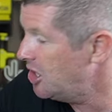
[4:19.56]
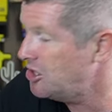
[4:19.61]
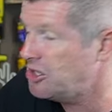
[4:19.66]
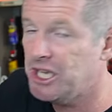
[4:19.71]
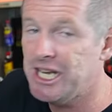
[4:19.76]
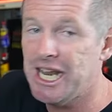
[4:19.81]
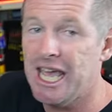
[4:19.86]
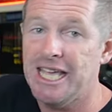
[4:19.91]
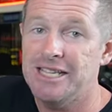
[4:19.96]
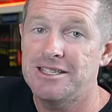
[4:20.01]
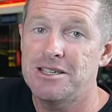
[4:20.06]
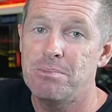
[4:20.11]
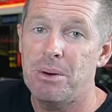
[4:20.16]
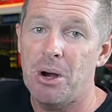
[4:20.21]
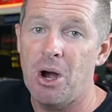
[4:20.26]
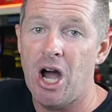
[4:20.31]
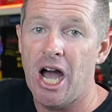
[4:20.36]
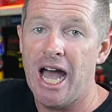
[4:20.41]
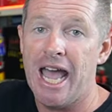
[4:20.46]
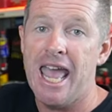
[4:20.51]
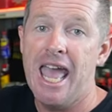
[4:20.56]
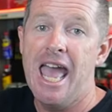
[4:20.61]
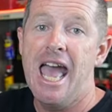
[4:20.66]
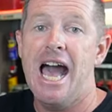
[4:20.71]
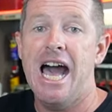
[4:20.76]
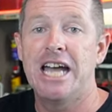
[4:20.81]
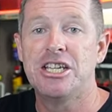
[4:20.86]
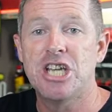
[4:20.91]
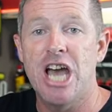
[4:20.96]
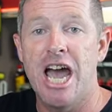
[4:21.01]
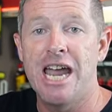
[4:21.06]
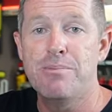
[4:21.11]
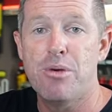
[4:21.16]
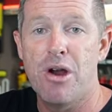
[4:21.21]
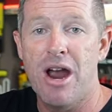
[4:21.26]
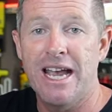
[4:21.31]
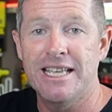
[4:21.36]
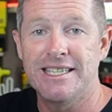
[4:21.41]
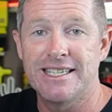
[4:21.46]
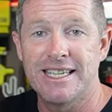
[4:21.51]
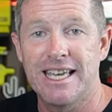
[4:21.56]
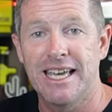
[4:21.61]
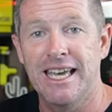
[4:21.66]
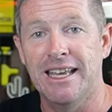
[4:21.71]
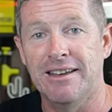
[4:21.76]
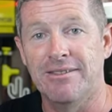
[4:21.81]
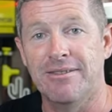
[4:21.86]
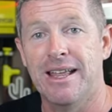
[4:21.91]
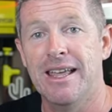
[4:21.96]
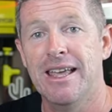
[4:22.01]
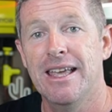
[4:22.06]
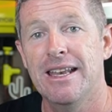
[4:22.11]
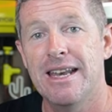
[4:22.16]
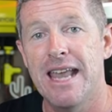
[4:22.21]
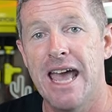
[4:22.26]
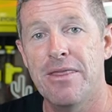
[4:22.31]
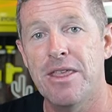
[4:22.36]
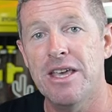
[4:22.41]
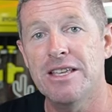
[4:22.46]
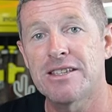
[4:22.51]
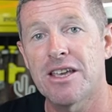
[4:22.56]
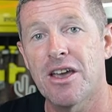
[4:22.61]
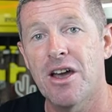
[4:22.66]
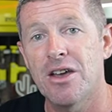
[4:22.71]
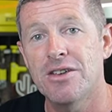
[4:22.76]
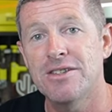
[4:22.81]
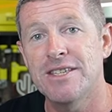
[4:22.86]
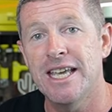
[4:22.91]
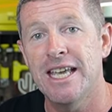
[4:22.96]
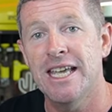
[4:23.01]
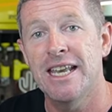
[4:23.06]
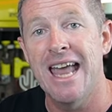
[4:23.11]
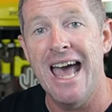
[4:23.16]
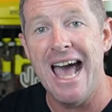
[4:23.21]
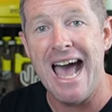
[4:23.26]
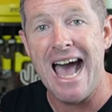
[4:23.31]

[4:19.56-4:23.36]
you need to buy a J-brace kit. Now, this goes in